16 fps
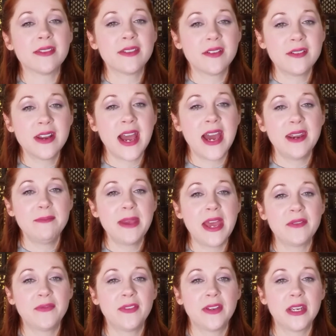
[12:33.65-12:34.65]
They're not a
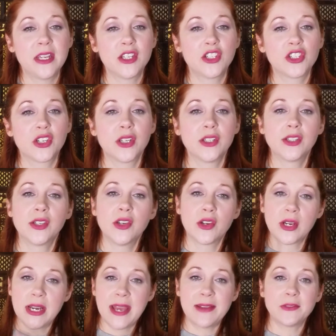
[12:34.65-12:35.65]
matte finish, so you're
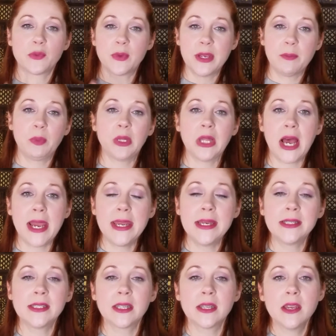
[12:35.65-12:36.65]
going to have to reapply
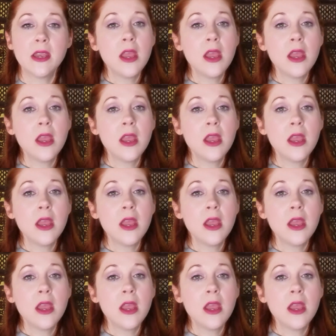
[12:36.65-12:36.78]
it.